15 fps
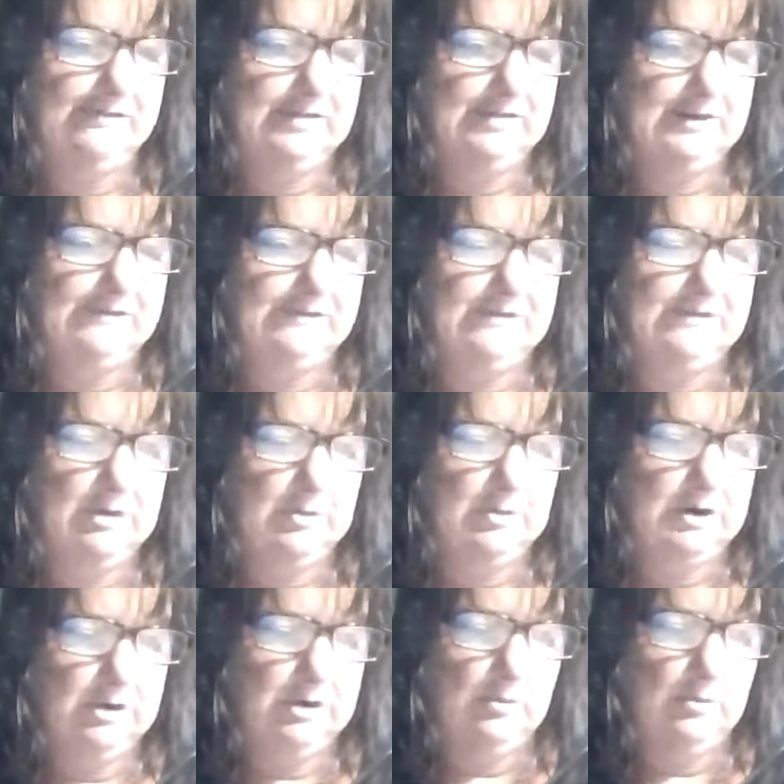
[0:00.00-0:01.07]
and that's not what
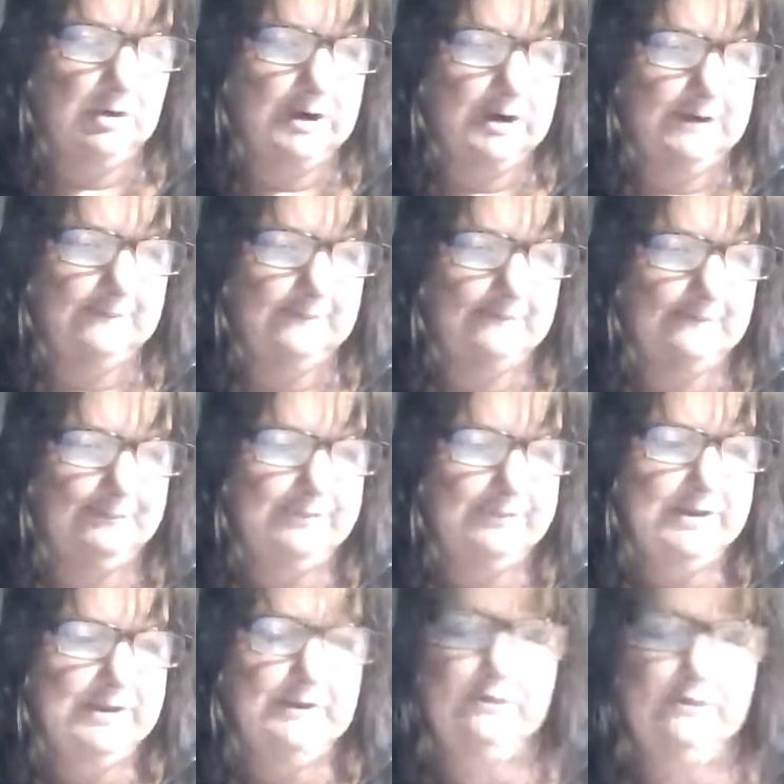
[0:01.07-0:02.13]
you wanted.
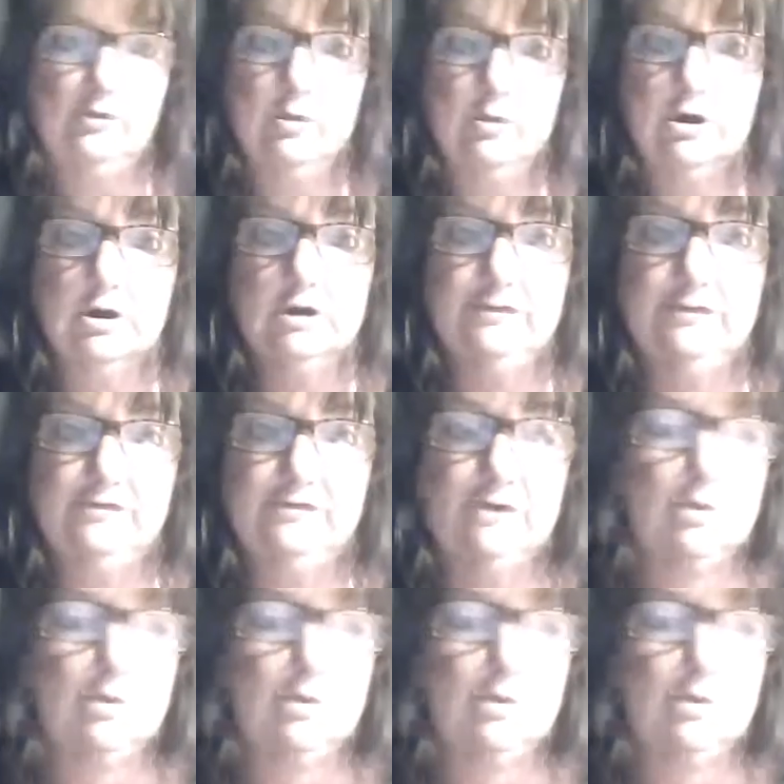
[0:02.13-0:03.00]
So we're going to start